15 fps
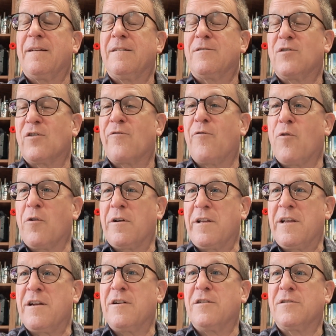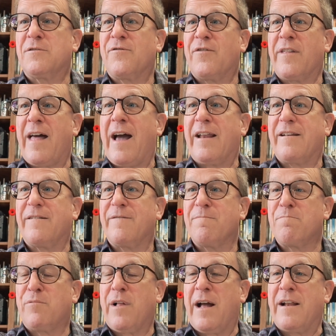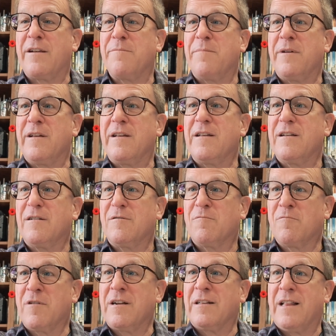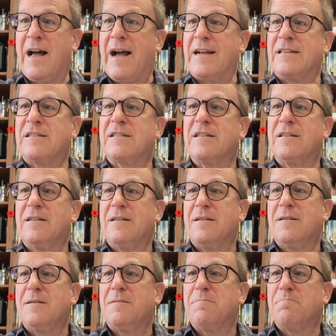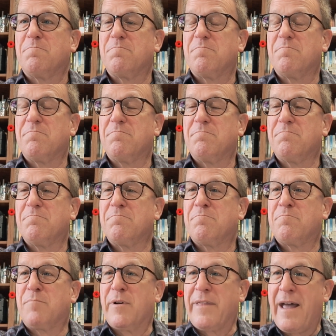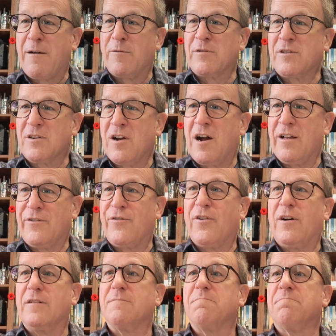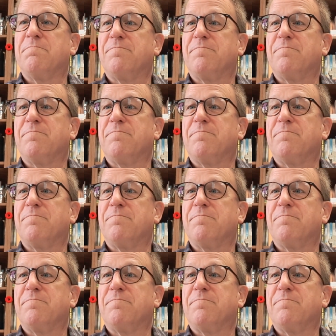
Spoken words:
It took 40 years for that plan to be realized, but that wasn't God's fault.